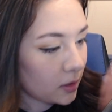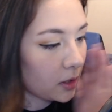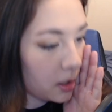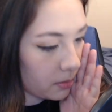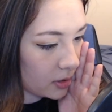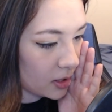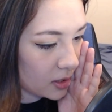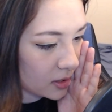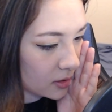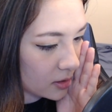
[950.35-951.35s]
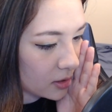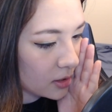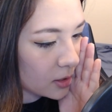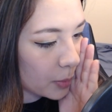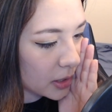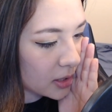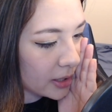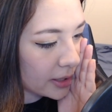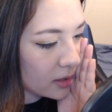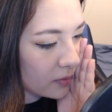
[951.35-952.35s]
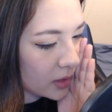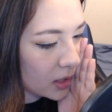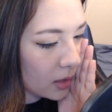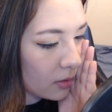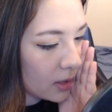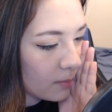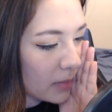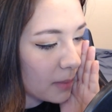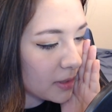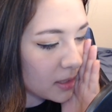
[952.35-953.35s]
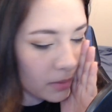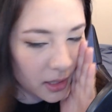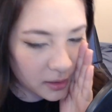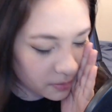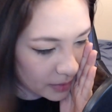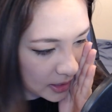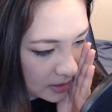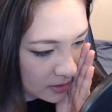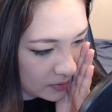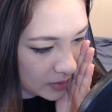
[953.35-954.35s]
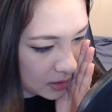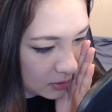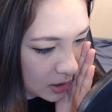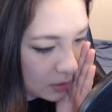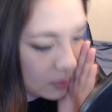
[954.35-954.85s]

Oh my goodness, this person liked the video. Maybe somebody else might like this video too.